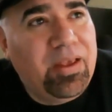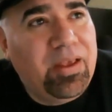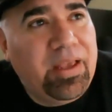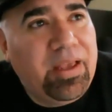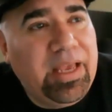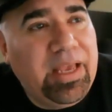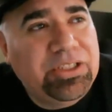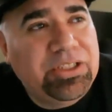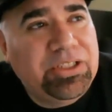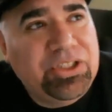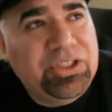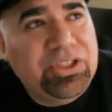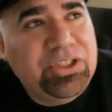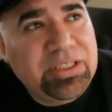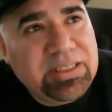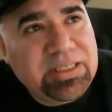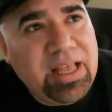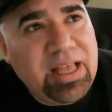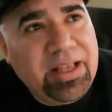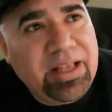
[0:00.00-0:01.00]
It's just
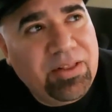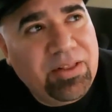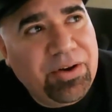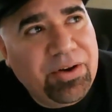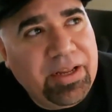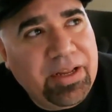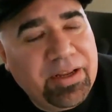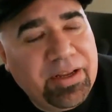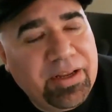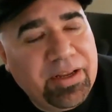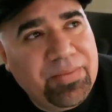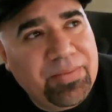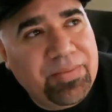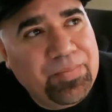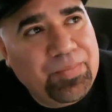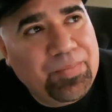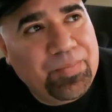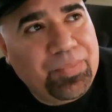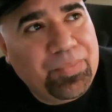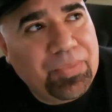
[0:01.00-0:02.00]
like learning,
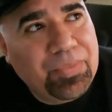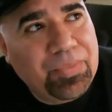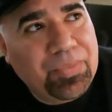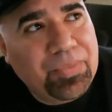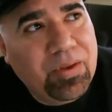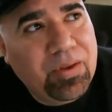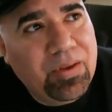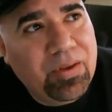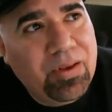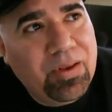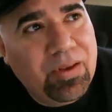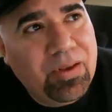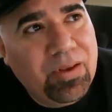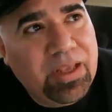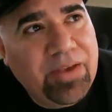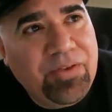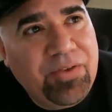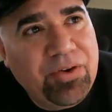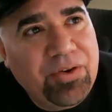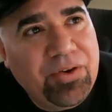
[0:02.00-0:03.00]

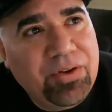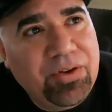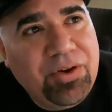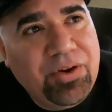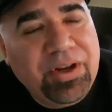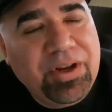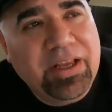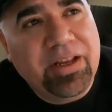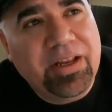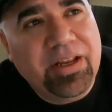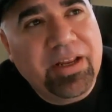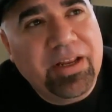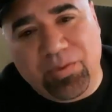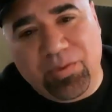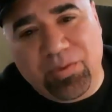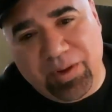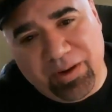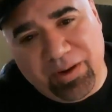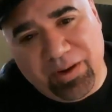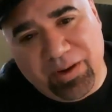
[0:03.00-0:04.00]
if you're learning an instrument,